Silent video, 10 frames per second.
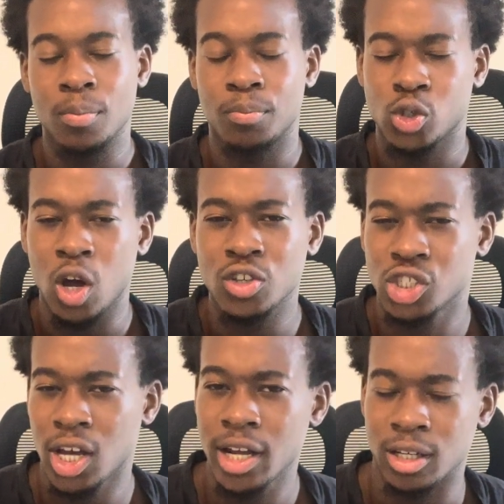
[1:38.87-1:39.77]
So I
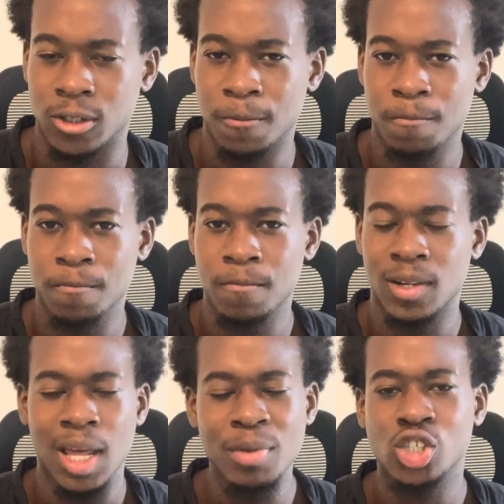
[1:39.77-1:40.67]
decided,
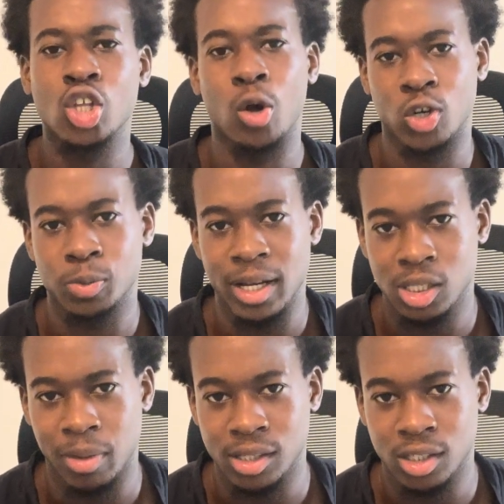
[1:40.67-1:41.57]
let me start respecting
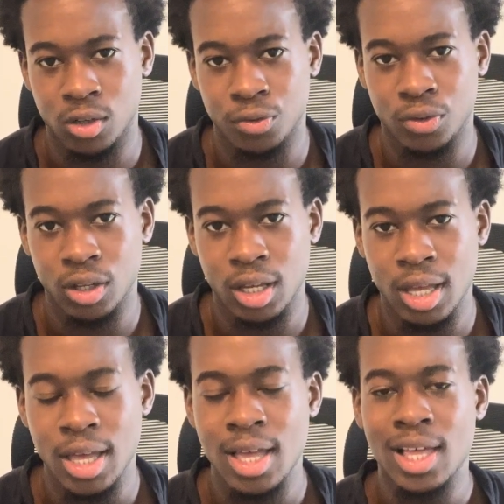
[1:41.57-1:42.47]
myself.
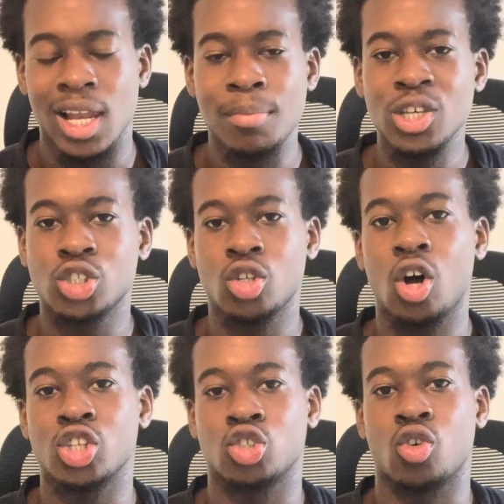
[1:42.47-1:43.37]
Let me
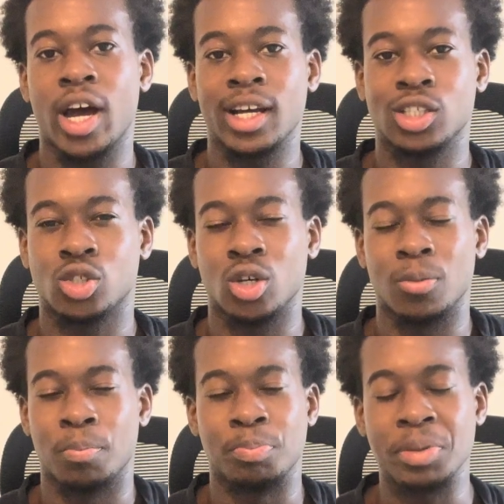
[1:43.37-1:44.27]
start trying to
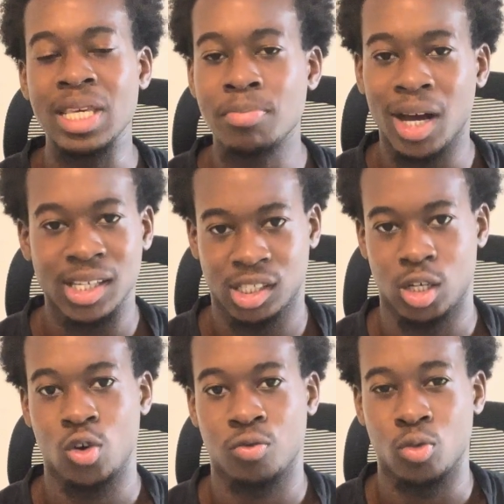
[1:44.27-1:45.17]
be
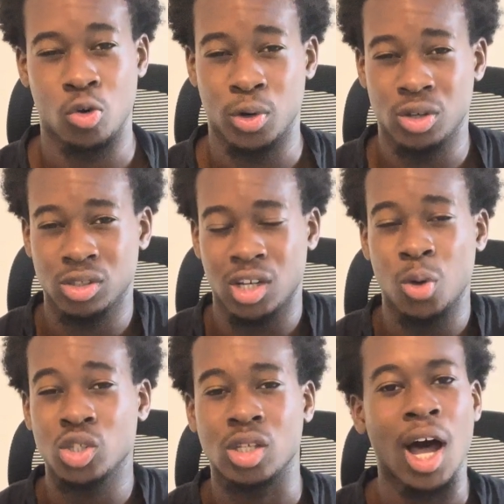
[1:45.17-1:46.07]
myself more, because I
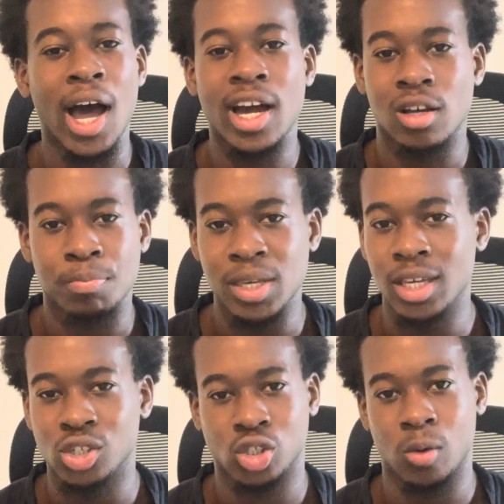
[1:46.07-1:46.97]
was tired of
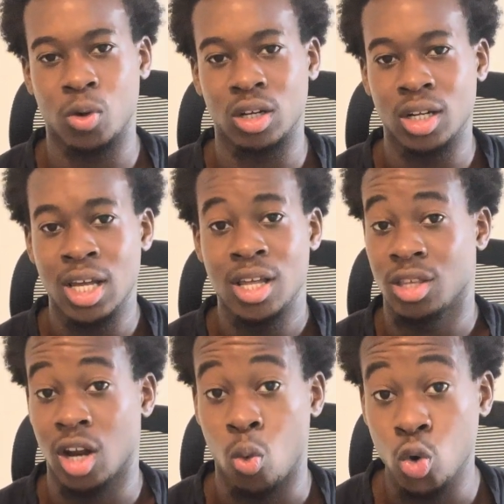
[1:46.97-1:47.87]
being someone
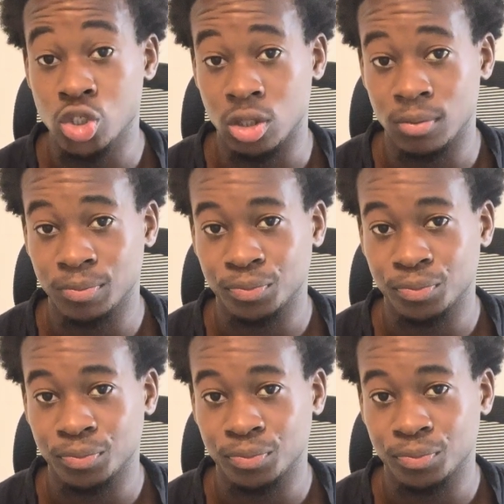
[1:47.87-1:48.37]
that I wasn't.